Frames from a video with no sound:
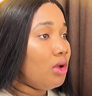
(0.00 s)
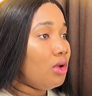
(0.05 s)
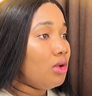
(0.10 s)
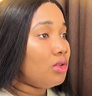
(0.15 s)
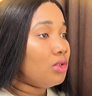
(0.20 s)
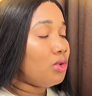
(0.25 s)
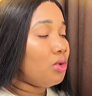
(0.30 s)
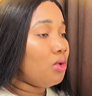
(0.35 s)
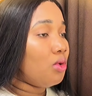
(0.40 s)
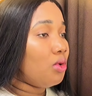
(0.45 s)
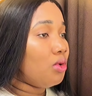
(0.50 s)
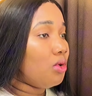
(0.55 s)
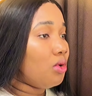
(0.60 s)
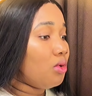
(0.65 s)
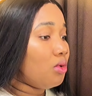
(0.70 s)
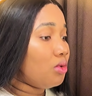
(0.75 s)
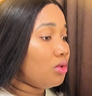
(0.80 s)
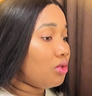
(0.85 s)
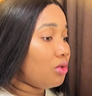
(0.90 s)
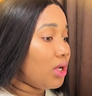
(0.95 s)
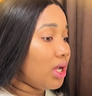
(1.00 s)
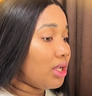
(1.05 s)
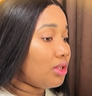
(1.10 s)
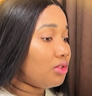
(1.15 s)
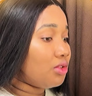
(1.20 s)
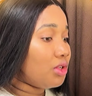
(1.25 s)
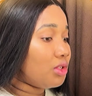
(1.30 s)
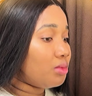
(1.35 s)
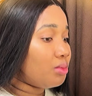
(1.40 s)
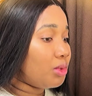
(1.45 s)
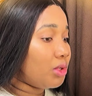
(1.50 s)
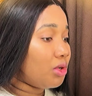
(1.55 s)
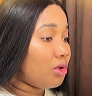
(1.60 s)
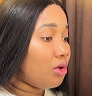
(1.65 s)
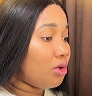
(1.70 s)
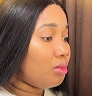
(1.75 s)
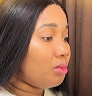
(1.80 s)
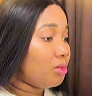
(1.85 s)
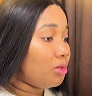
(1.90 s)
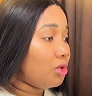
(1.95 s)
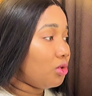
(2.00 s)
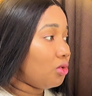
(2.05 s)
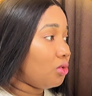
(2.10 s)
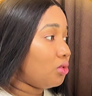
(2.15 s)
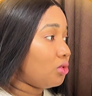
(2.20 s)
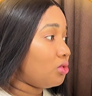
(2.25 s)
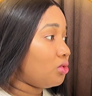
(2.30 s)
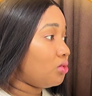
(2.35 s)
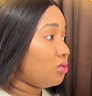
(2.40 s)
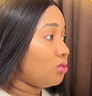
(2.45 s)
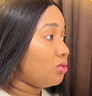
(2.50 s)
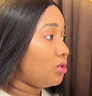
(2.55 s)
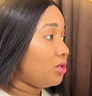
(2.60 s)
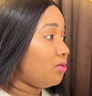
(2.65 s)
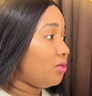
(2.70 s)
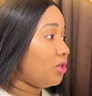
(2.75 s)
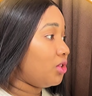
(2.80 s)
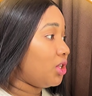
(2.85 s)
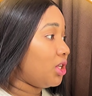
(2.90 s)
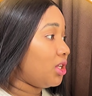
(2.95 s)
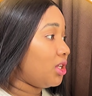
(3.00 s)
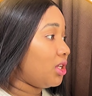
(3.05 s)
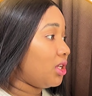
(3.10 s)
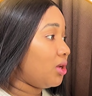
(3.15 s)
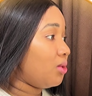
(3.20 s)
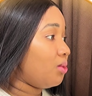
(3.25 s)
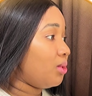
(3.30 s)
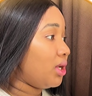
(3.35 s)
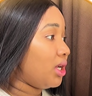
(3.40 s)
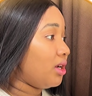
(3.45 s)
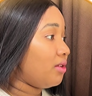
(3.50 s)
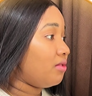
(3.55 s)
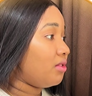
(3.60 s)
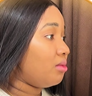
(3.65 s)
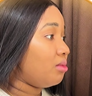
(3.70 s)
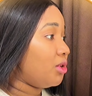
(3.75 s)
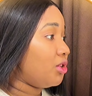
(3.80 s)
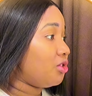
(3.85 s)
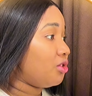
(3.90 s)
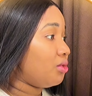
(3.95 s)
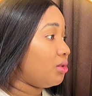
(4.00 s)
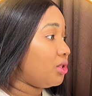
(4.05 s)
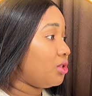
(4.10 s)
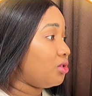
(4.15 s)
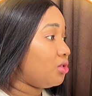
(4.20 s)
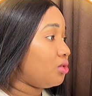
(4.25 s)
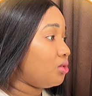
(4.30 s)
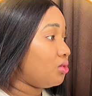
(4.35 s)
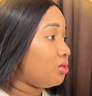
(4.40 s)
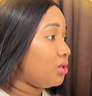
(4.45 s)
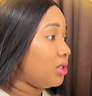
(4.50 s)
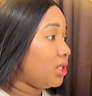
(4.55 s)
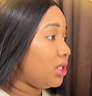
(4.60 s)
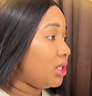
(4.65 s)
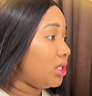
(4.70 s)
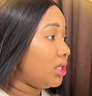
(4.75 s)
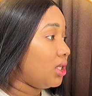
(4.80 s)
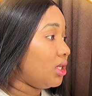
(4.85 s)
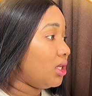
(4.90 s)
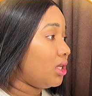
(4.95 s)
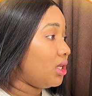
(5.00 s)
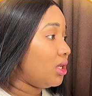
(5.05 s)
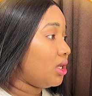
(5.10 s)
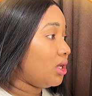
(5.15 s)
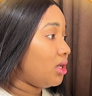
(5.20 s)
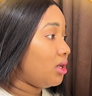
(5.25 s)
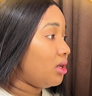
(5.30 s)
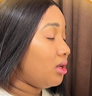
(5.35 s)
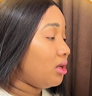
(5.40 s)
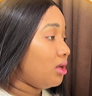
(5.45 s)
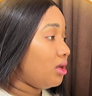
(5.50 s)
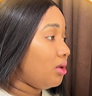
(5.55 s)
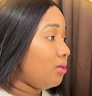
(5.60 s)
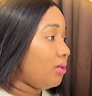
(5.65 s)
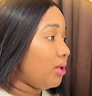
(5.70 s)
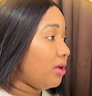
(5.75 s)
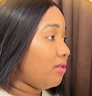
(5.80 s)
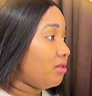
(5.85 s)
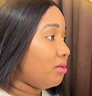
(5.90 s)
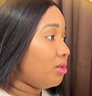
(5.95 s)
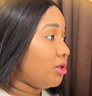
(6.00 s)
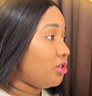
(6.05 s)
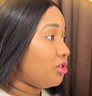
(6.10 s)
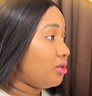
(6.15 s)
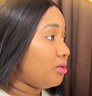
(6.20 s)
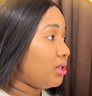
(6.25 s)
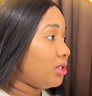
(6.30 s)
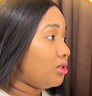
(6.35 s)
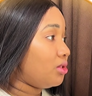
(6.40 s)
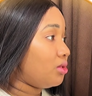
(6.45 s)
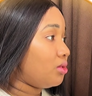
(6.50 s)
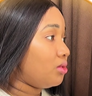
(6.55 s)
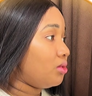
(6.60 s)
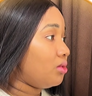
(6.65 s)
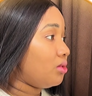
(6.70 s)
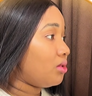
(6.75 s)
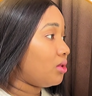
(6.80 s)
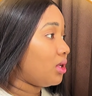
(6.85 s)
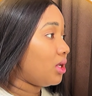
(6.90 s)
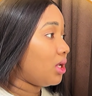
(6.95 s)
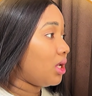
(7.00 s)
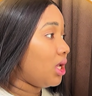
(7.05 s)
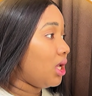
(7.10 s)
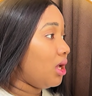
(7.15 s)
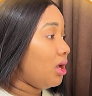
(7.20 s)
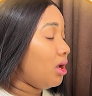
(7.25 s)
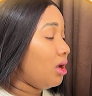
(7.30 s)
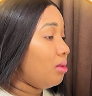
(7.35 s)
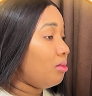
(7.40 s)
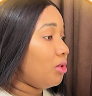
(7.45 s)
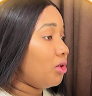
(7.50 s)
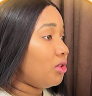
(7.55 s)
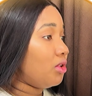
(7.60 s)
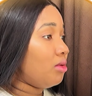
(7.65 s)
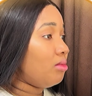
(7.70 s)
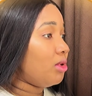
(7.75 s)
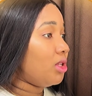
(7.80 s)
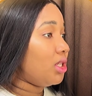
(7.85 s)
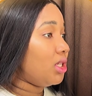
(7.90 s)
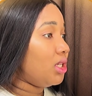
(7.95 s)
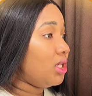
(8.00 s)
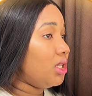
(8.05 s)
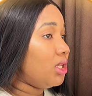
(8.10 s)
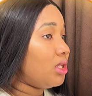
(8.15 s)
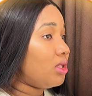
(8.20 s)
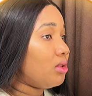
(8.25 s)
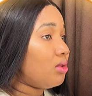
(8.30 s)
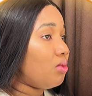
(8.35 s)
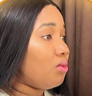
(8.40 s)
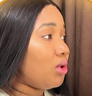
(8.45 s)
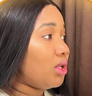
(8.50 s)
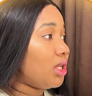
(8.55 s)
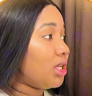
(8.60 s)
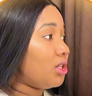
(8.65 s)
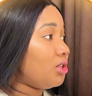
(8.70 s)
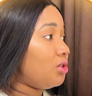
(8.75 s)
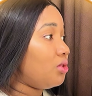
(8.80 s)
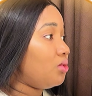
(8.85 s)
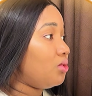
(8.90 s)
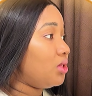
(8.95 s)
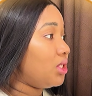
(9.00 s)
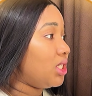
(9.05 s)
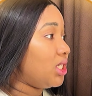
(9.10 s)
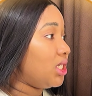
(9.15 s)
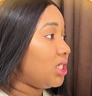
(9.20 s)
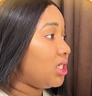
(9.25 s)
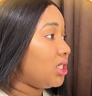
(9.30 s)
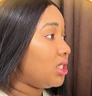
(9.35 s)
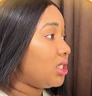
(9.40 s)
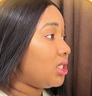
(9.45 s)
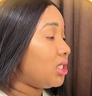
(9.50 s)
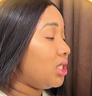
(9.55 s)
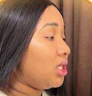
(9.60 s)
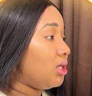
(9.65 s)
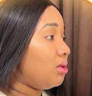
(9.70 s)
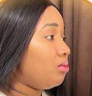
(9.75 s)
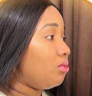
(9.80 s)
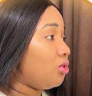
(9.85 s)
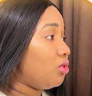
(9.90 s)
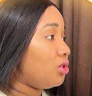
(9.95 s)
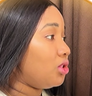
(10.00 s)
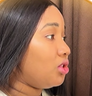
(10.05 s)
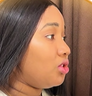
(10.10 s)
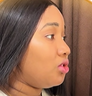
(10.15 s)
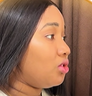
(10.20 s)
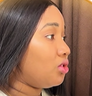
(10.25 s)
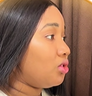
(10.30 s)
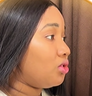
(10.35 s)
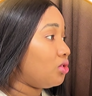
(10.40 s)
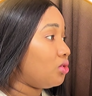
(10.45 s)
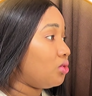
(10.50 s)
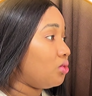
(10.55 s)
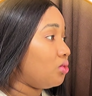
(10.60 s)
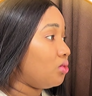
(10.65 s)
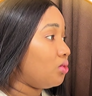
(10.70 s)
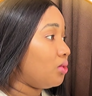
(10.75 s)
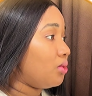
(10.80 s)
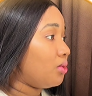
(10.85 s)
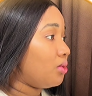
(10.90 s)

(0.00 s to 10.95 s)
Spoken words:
So you can just pick up your tools. If you check here, we have the measuring tool here. We have the measuring tool. But normally, what I use is the position tool.